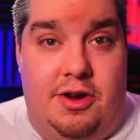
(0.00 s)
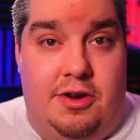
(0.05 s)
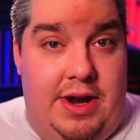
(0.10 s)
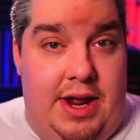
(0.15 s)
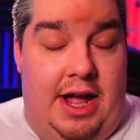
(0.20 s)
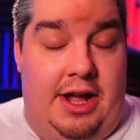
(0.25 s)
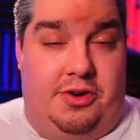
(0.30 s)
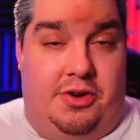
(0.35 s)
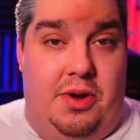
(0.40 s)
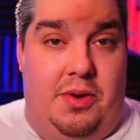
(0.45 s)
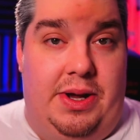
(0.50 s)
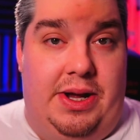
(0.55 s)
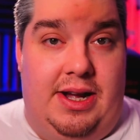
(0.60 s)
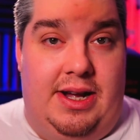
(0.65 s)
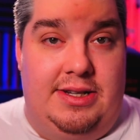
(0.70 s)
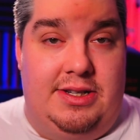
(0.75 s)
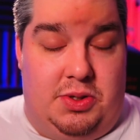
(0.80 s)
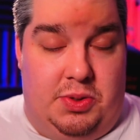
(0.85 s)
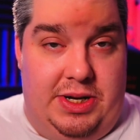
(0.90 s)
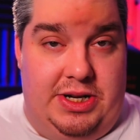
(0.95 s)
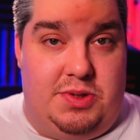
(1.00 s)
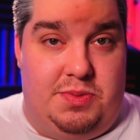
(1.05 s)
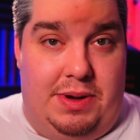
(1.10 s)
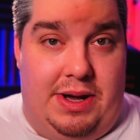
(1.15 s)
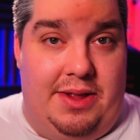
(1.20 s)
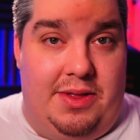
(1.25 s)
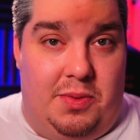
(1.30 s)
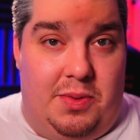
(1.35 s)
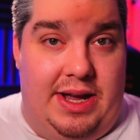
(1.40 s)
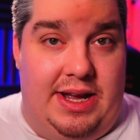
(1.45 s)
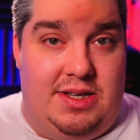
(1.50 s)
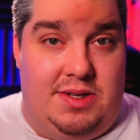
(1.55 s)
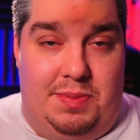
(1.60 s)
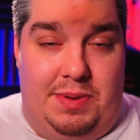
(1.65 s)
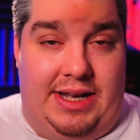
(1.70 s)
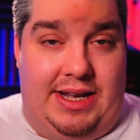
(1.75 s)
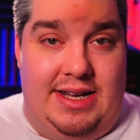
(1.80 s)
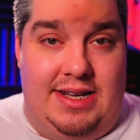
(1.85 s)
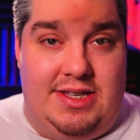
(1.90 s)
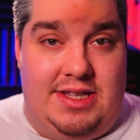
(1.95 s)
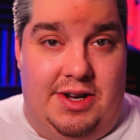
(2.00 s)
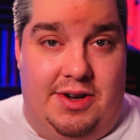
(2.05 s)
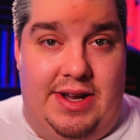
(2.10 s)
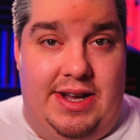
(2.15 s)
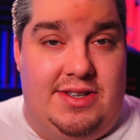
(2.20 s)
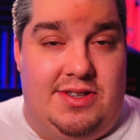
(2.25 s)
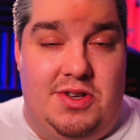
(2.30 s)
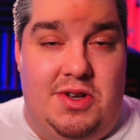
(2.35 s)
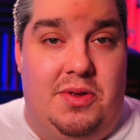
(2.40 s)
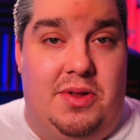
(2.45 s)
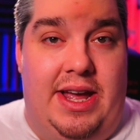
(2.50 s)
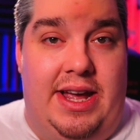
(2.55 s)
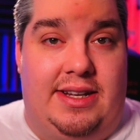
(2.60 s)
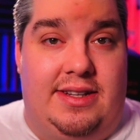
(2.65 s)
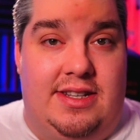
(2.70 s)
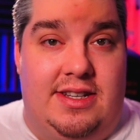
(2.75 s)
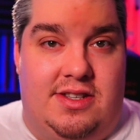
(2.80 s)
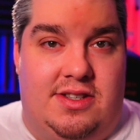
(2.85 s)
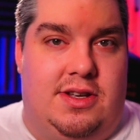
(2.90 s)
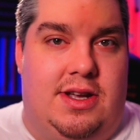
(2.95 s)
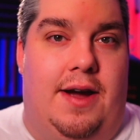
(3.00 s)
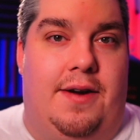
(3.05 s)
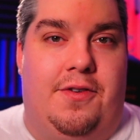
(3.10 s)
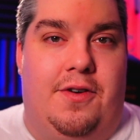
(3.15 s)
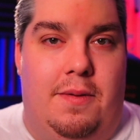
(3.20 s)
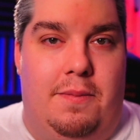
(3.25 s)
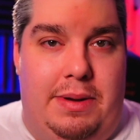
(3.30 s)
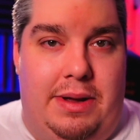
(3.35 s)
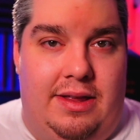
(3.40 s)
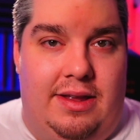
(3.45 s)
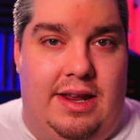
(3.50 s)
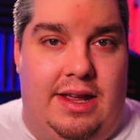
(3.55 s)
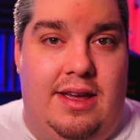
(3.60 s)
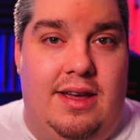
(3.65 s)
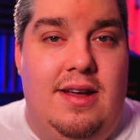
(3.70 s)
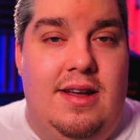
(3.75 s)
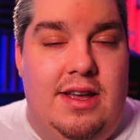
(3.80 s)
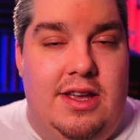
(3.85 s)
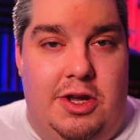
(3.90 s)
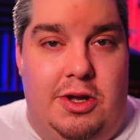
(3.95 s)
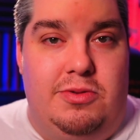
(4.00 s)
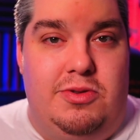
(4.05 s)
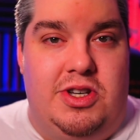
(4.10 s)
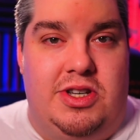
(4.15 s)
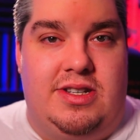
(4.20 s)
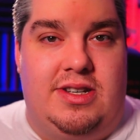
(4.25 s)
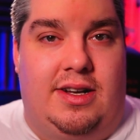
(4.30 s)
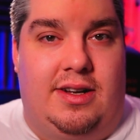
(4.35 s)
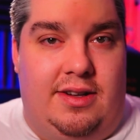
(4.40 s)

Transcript: you're not growing on Twitch, by the way, is because there is no, like, discoverability. You just